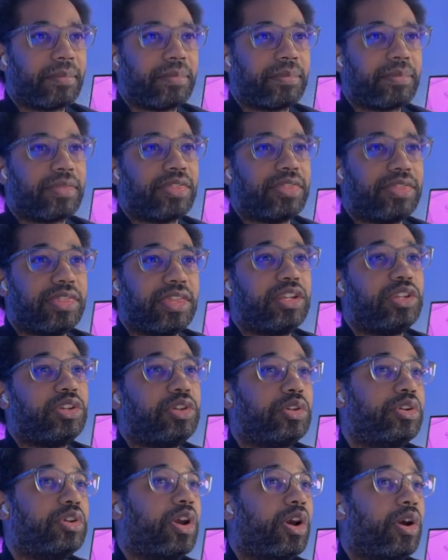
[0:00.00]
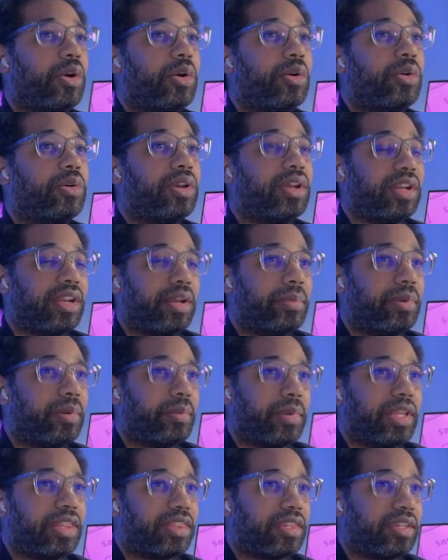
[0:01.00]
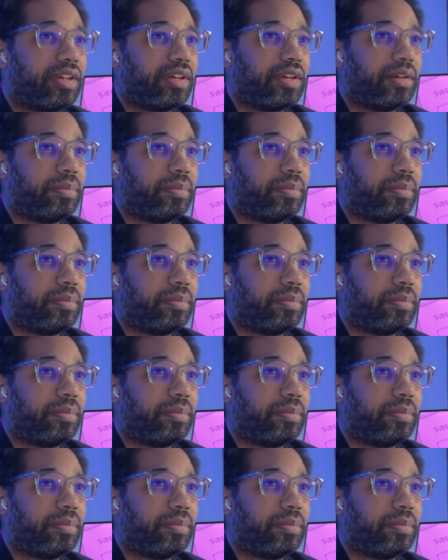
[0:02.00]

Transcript: then you go and implement the